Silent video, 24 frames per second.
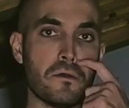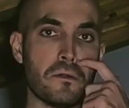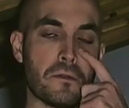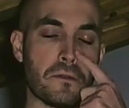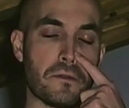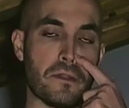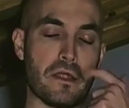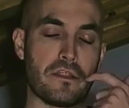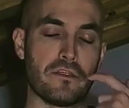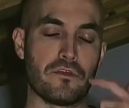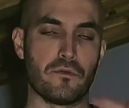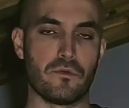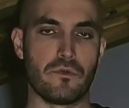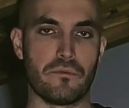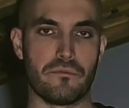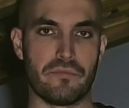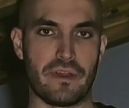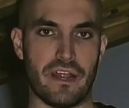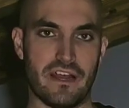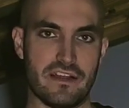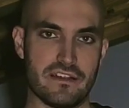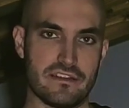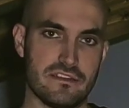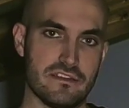Then you will
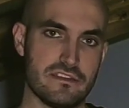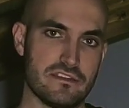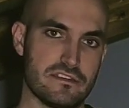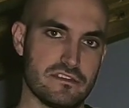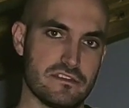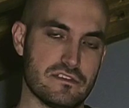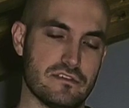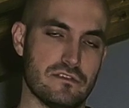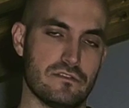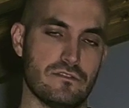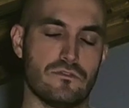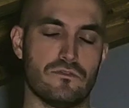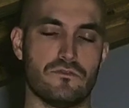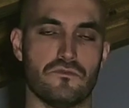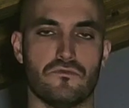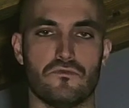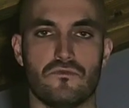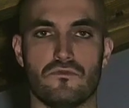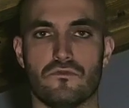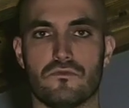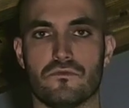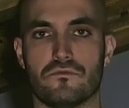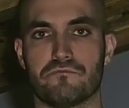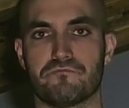practice
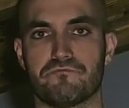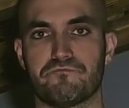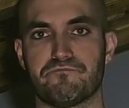to